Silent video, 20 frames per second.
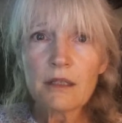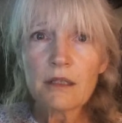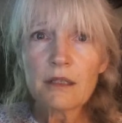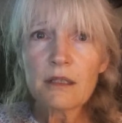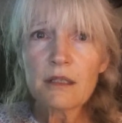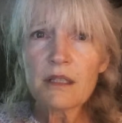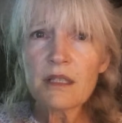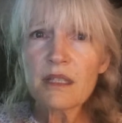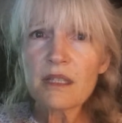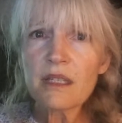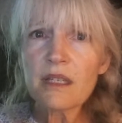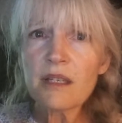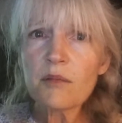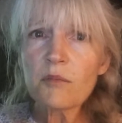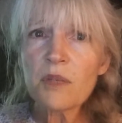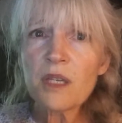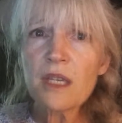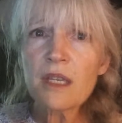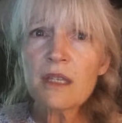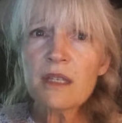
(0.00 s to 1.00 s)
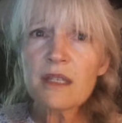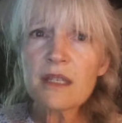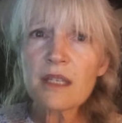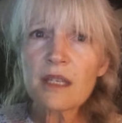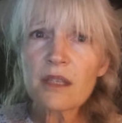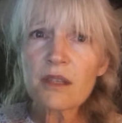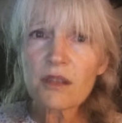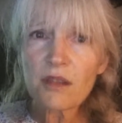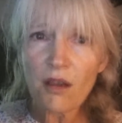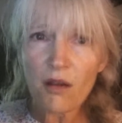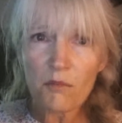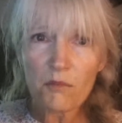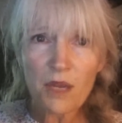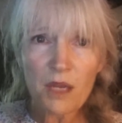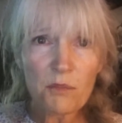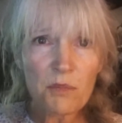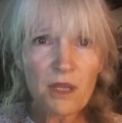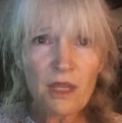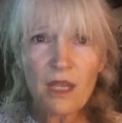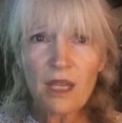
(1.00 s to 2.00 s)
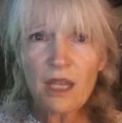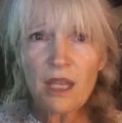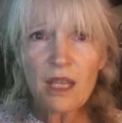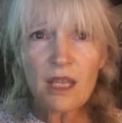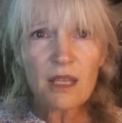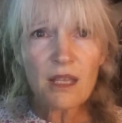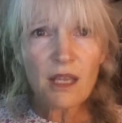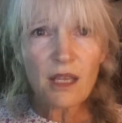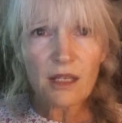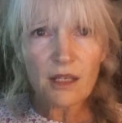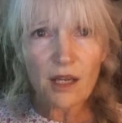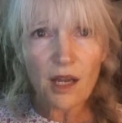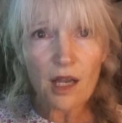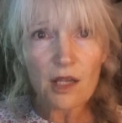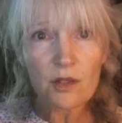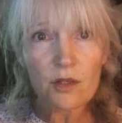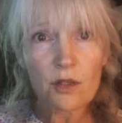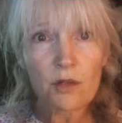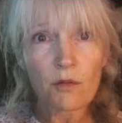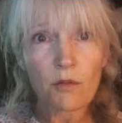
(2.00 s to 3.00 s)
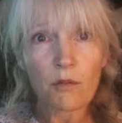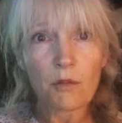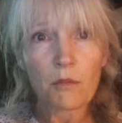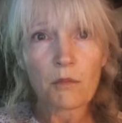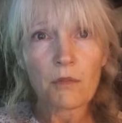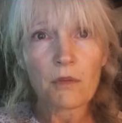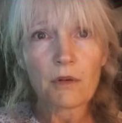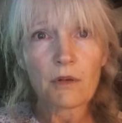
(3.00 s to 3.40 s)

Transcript: Slim Henson thought maybe the heat had got to him.